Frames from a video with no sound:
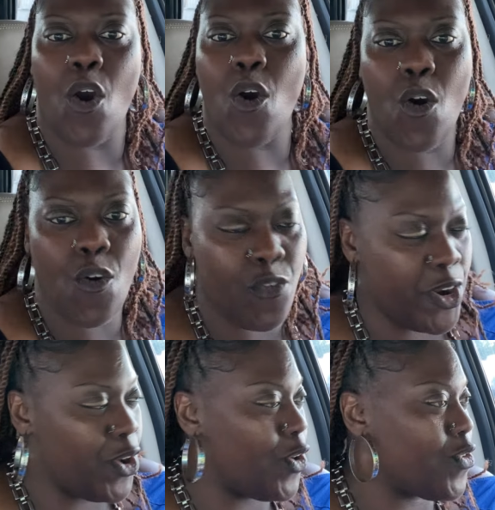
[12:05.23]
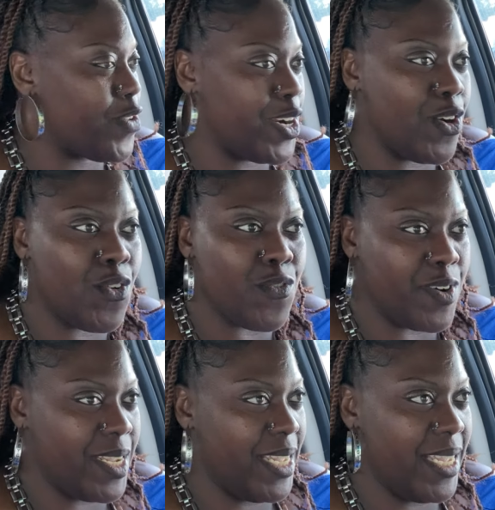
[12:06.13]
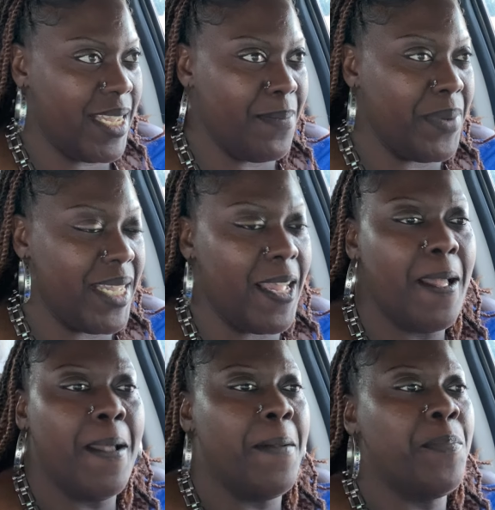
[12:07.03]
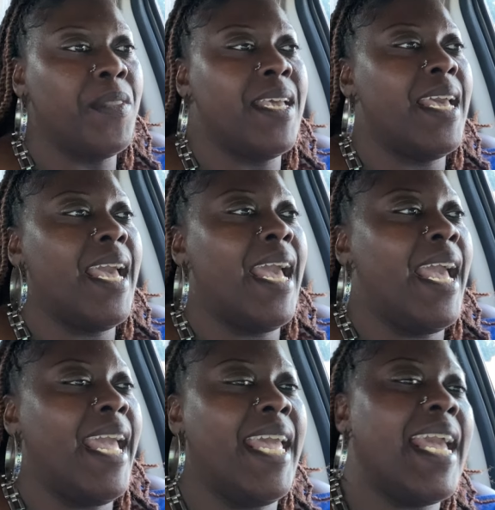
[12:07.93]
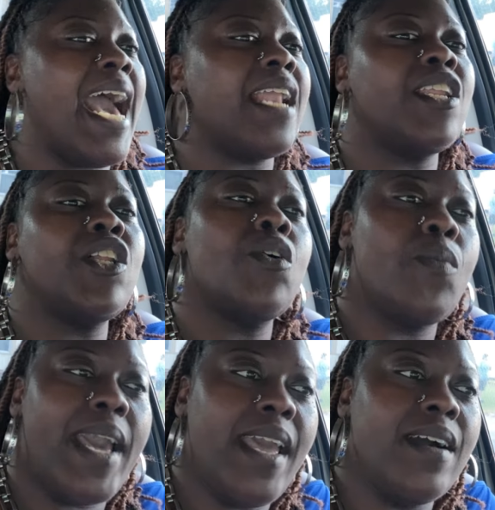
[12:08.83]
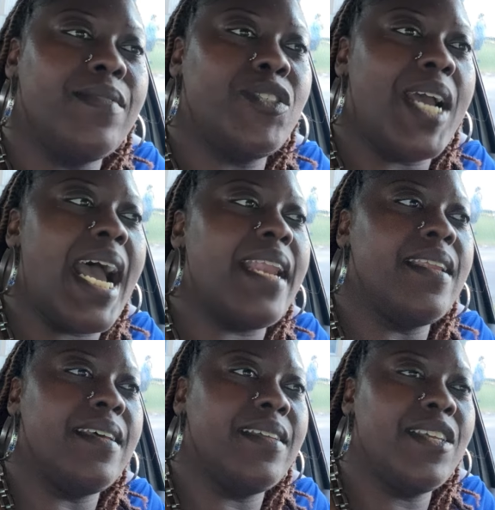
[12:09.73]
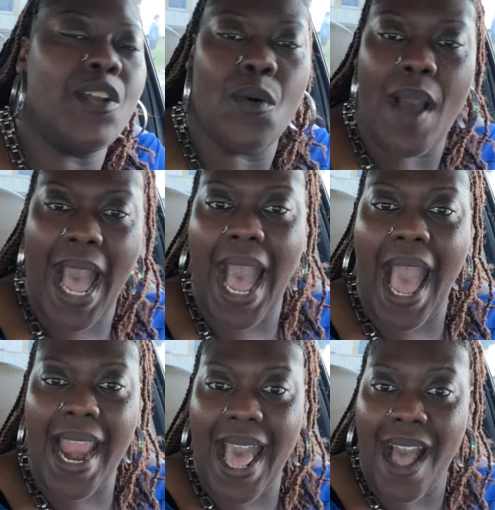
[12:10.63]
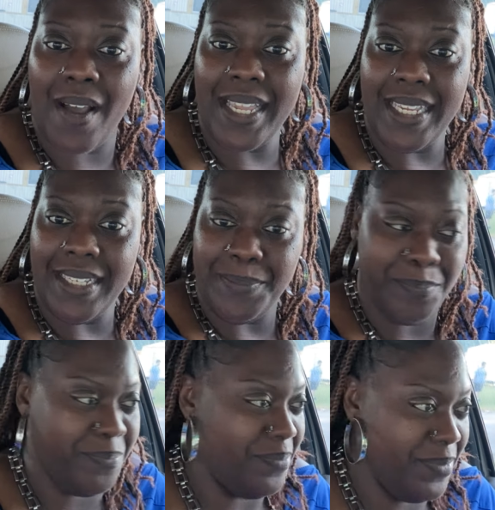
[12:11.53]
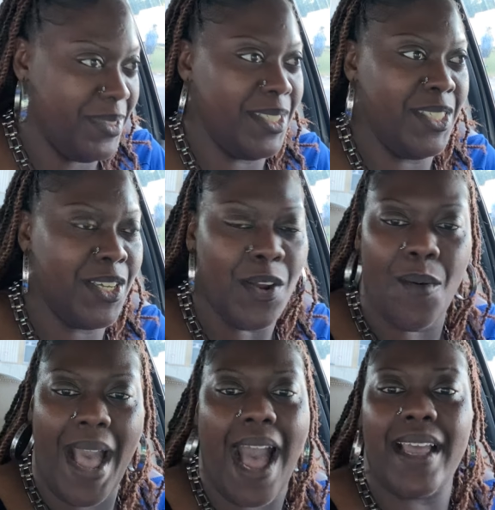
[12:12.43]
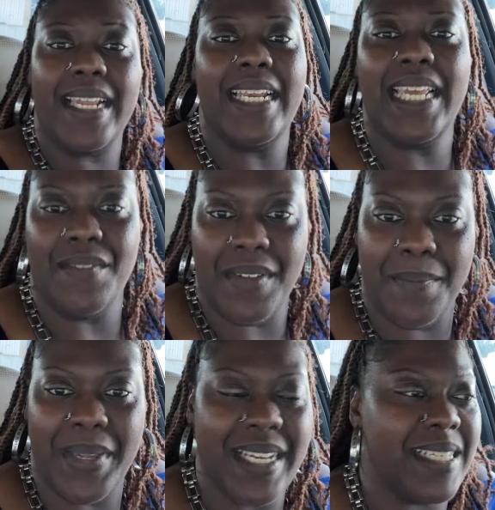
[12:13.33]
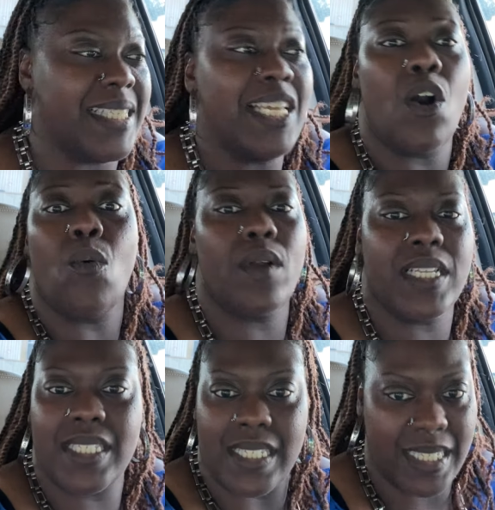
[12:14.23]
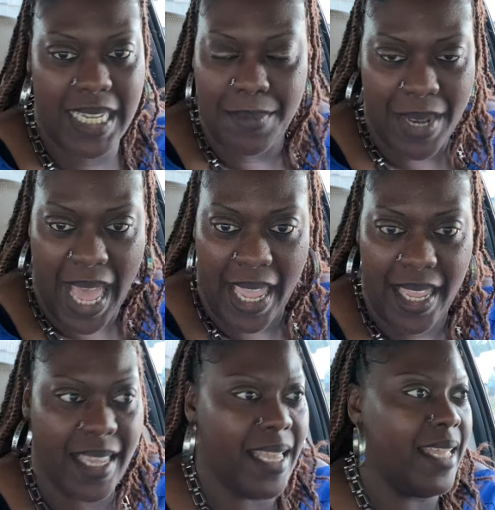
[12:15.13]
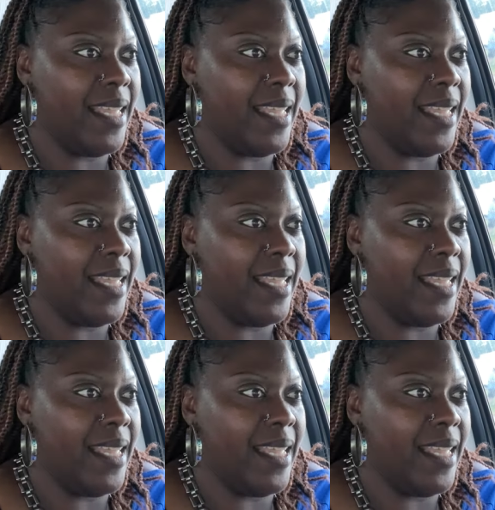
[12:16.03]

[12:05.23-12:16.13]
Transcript: over and over and over again. But he got a little way of trying to, you know, hide how he, you know, how he leaving because he don't want it to seem like,